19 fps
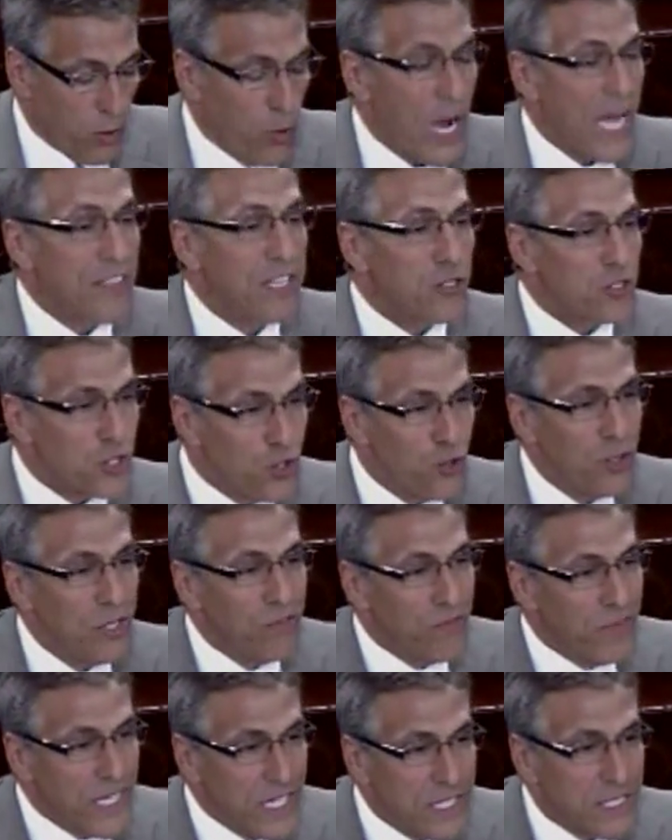had their
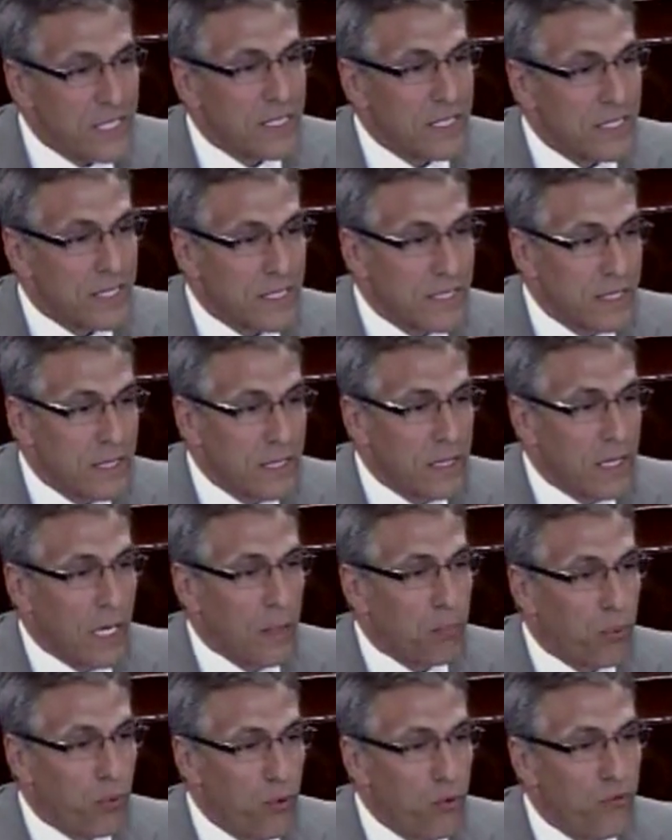student visas
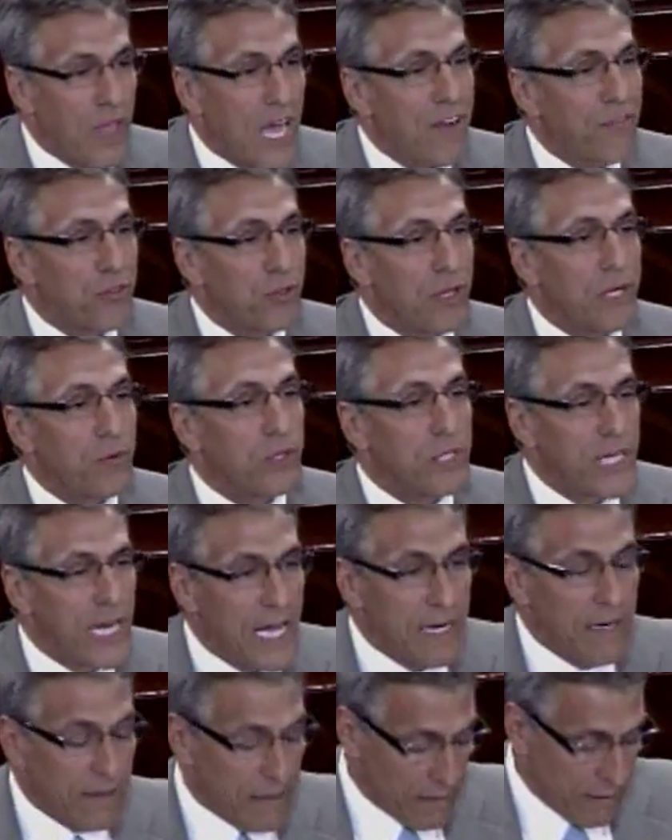approved after they were
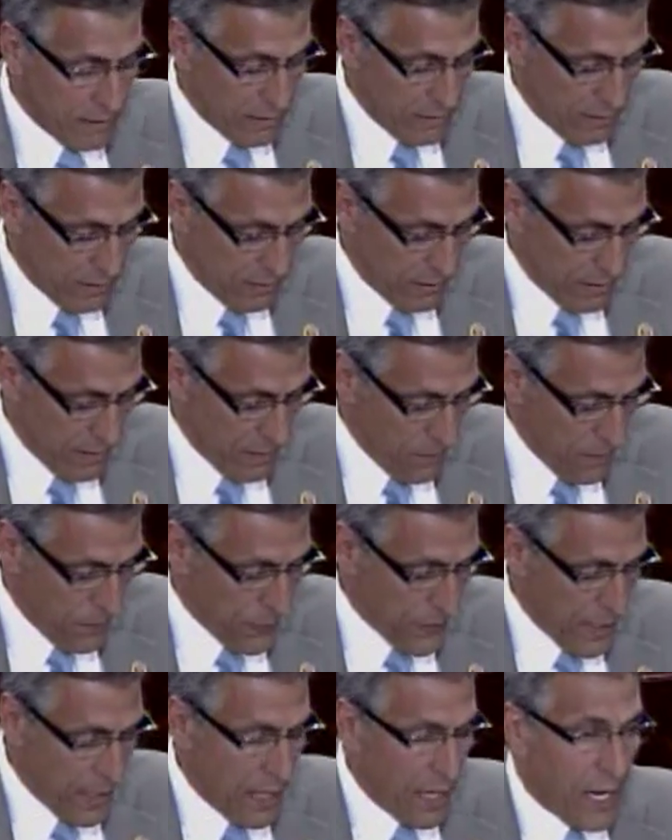dead.
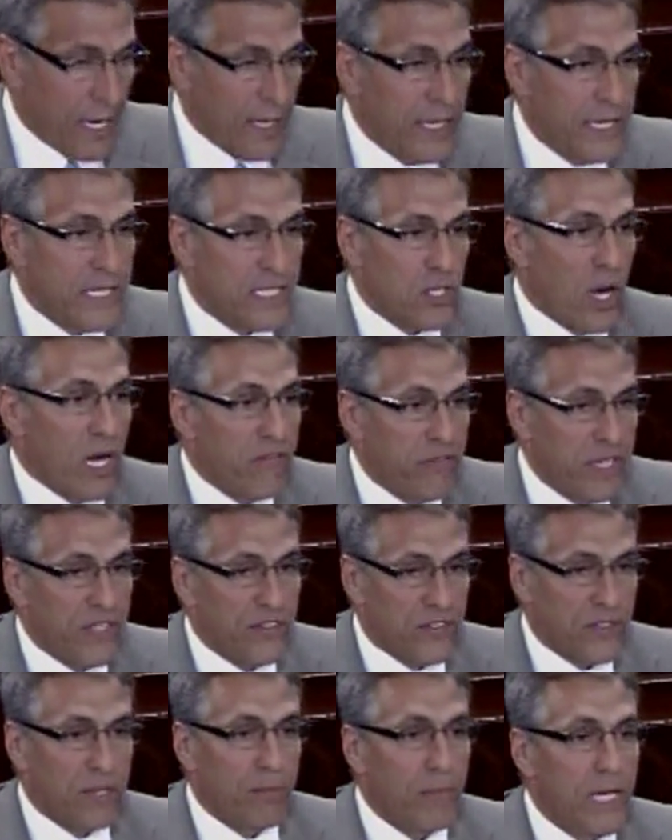I think it's
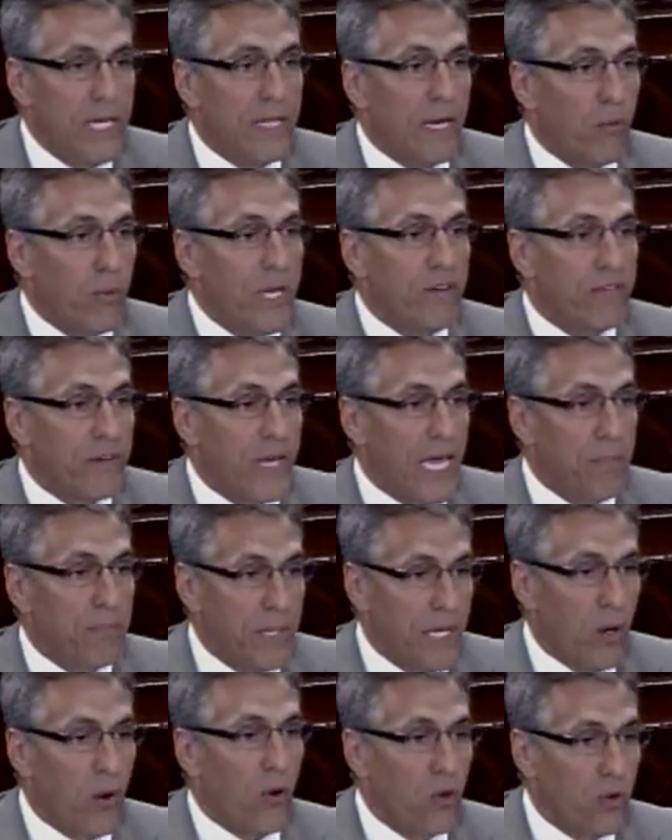obvious to me that we have
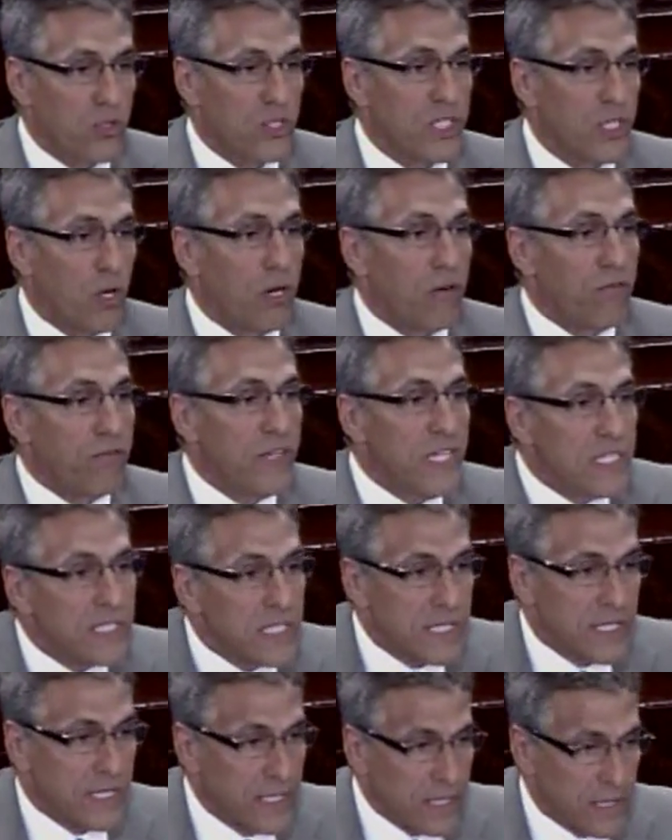gaping holes in our
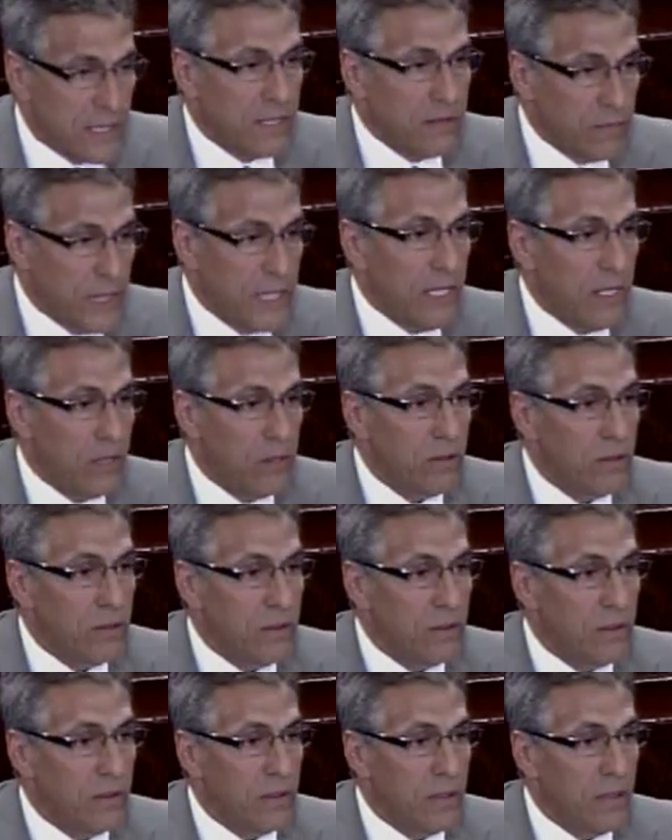visa system here.
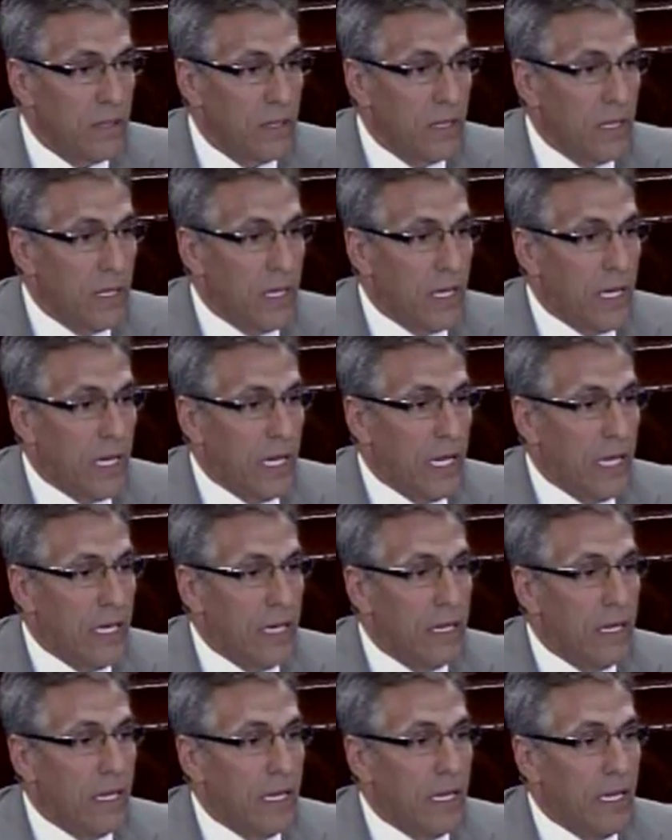
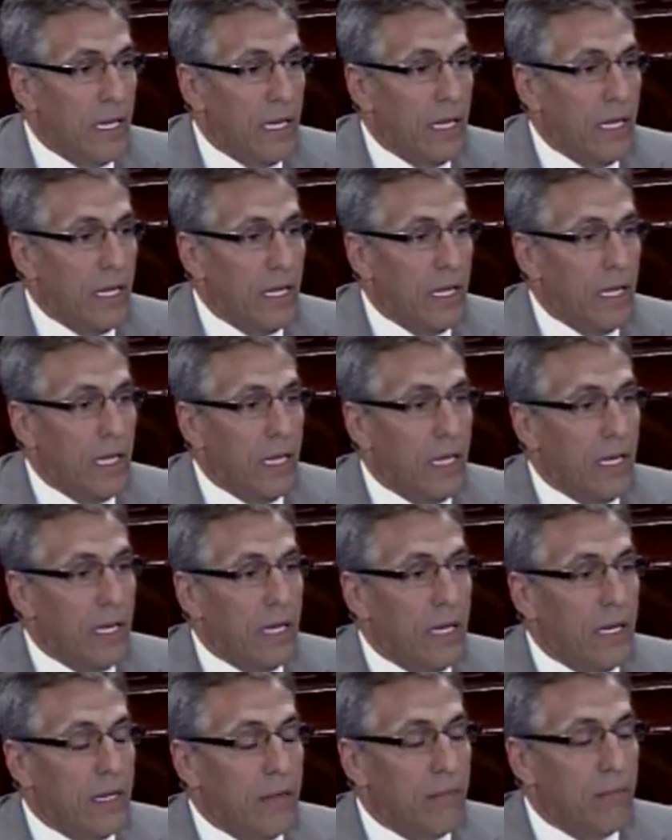And
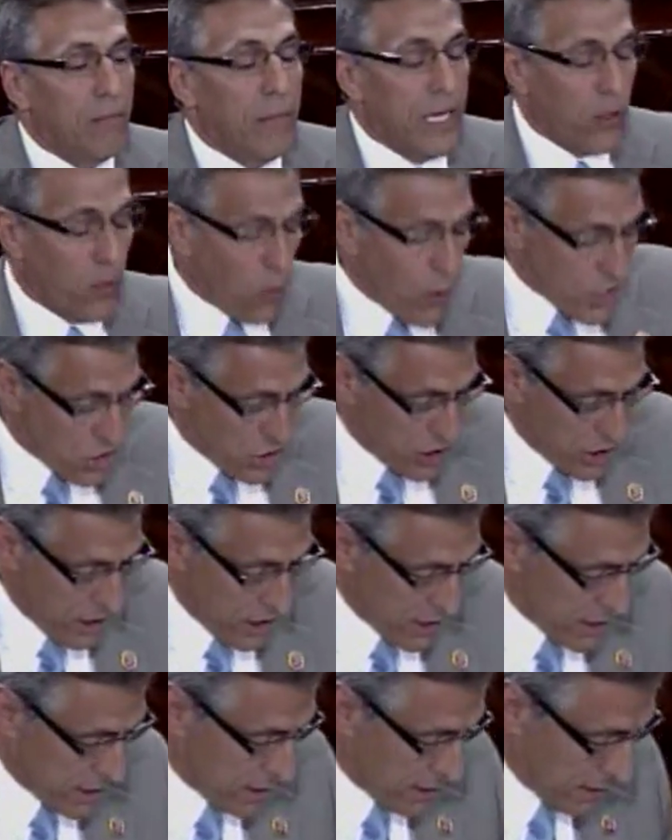my question
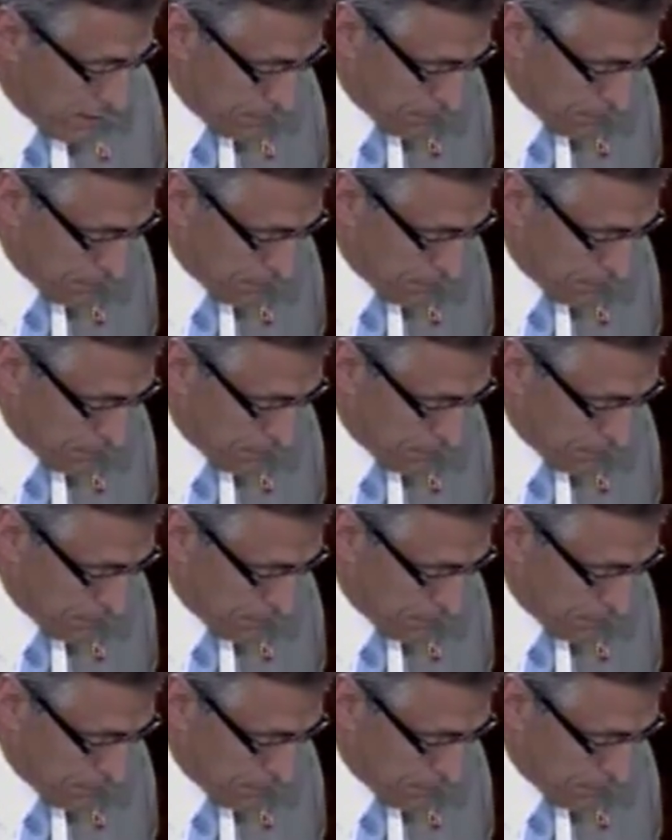is,